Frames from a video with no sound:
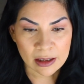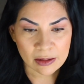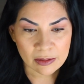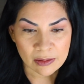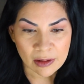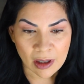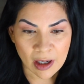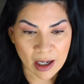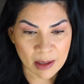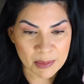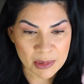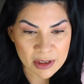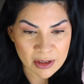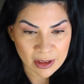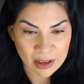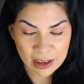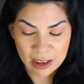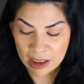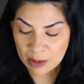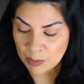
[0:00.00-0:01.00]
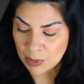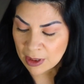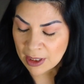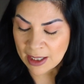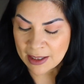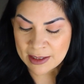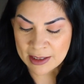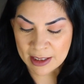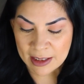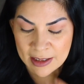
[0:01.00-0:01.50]
well, I'm just gonna keep it
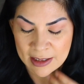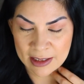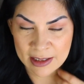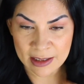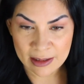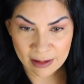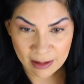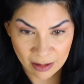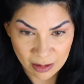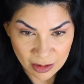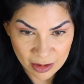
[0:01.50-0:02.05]
as is. I'm